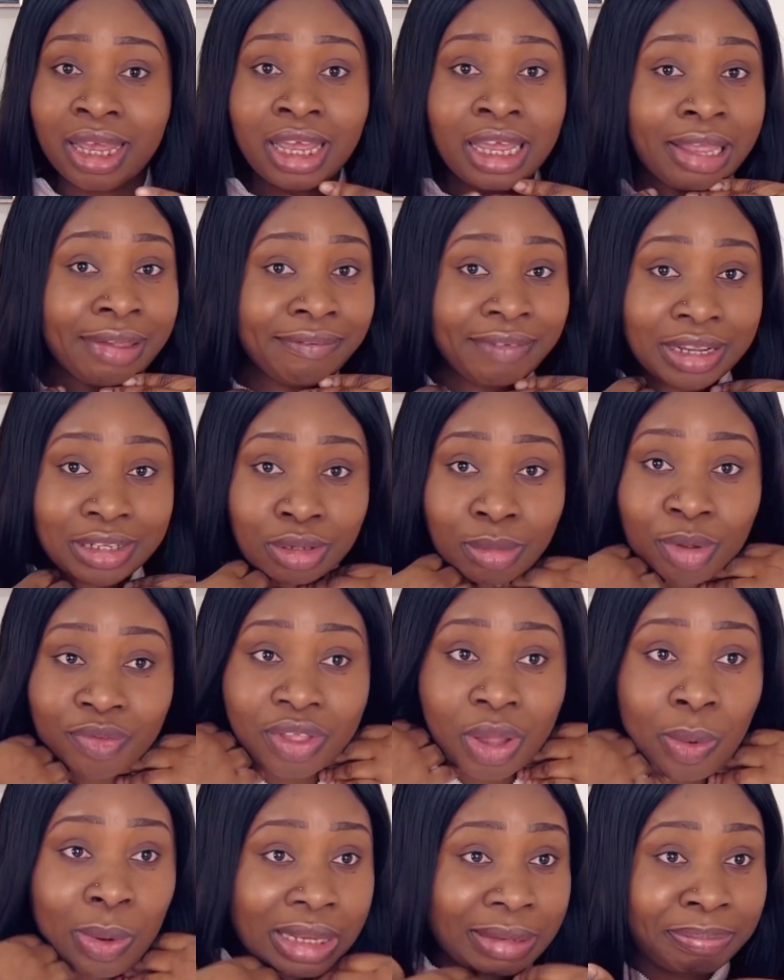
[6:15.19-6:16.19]
In fact, some of
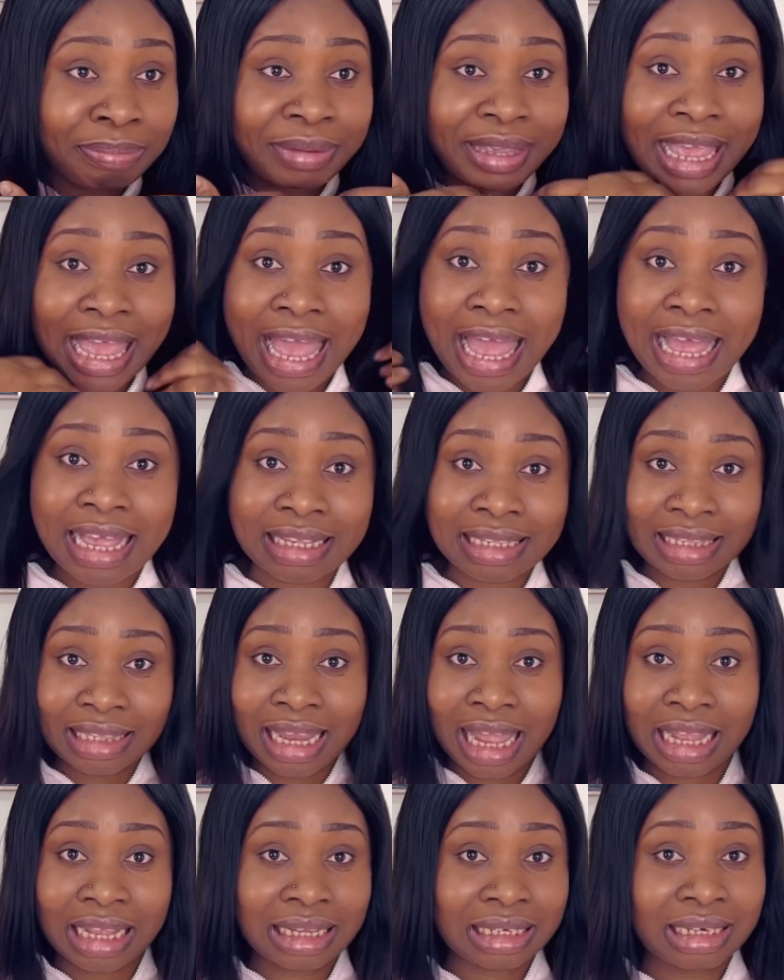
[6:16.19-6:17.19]
them with beards,
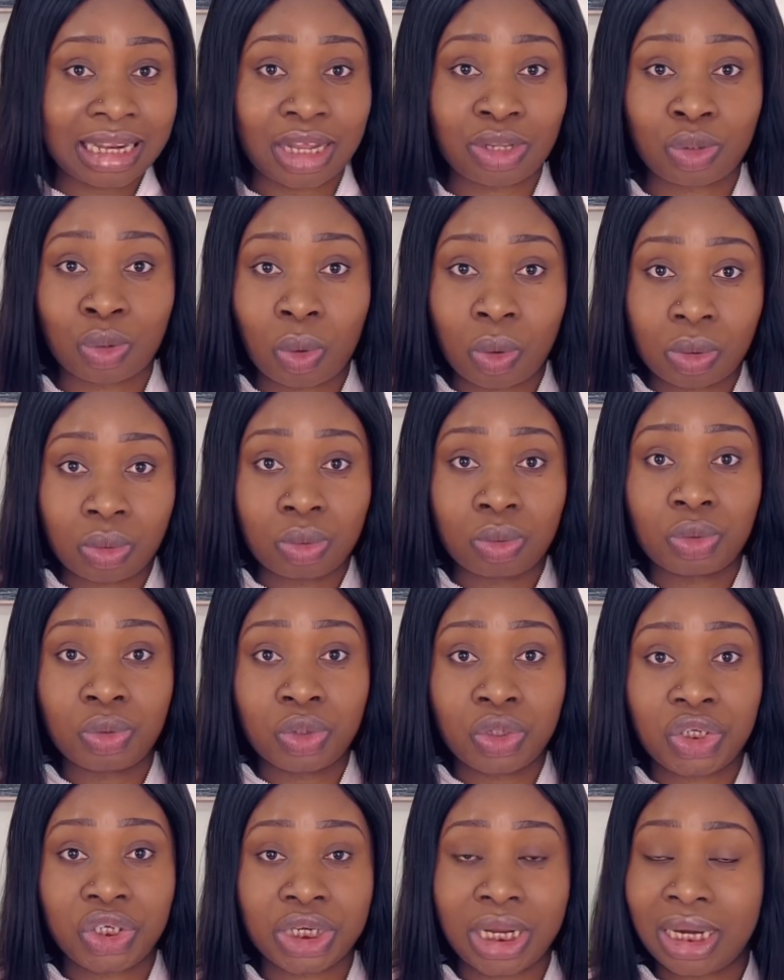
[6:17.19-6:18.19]
like they are so
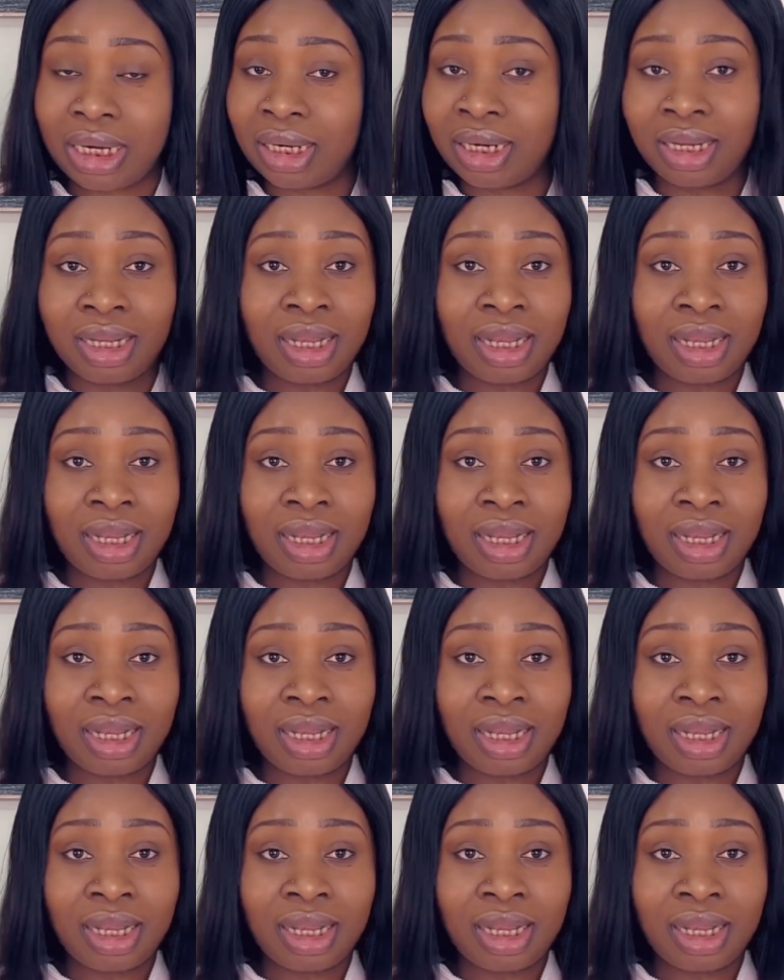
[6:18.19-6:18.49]
huge and